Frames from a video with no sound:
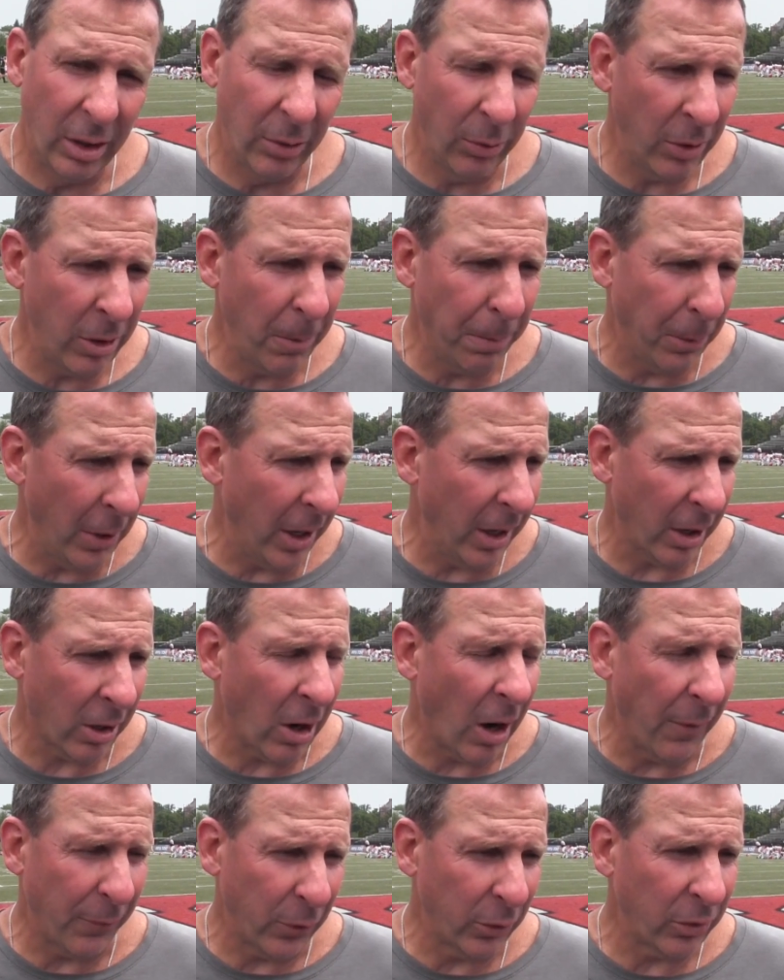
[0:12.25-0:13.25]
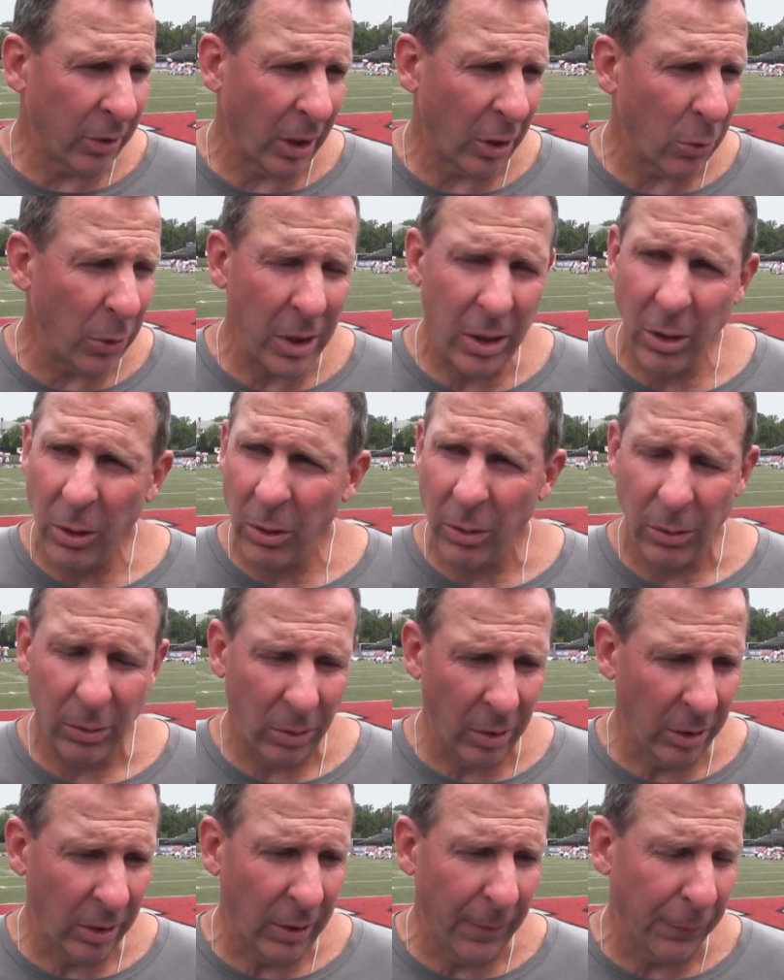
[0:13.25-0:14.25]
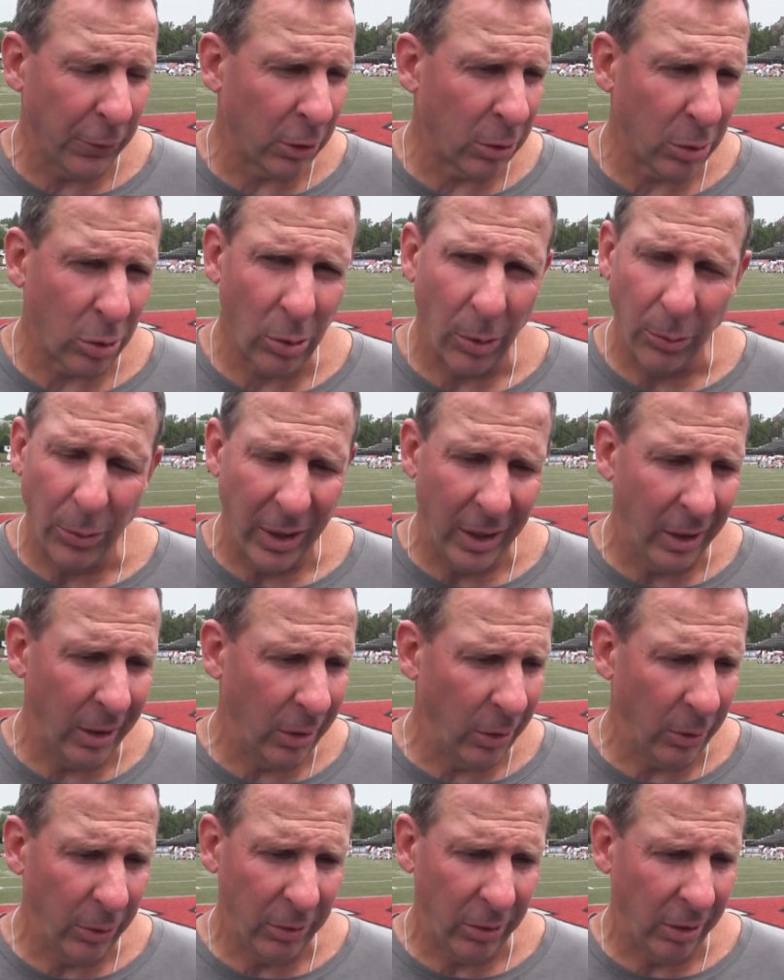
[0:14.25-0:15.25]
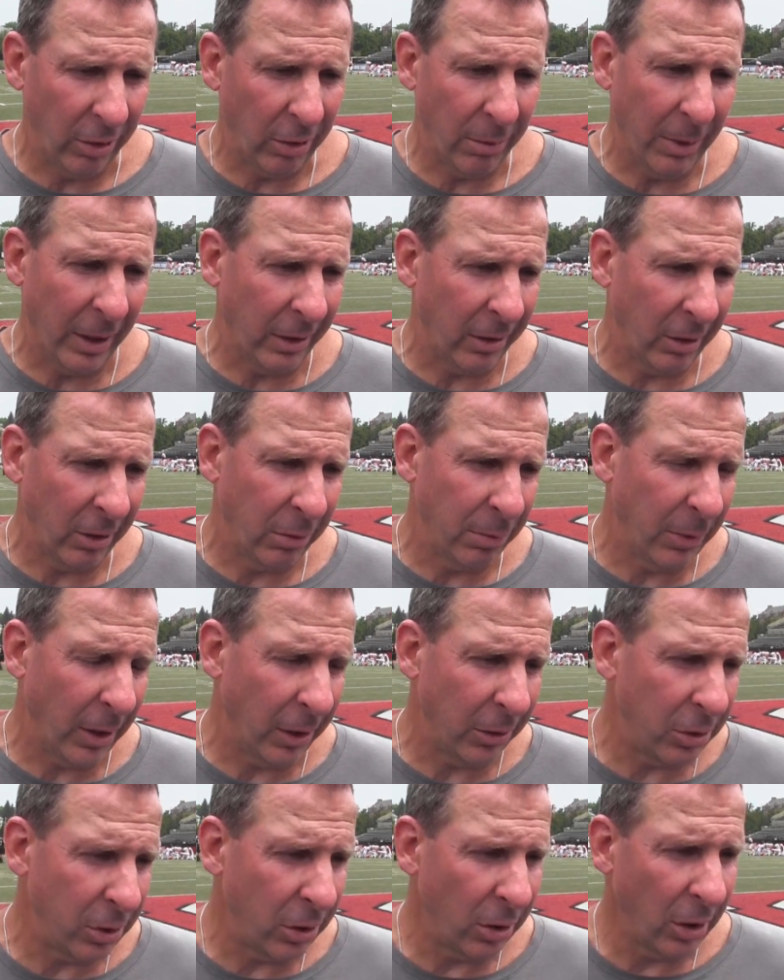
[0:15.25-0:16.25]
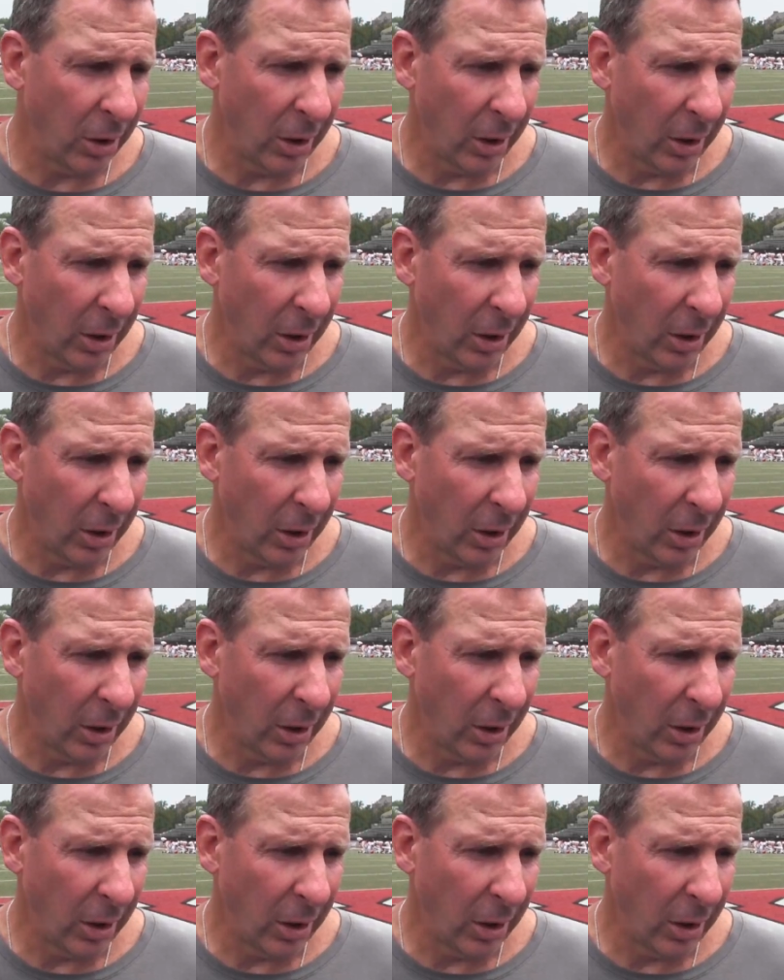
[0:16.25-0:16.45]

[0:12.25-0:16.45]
When you play in a conference like we do, the difference between winning and losing is about this much.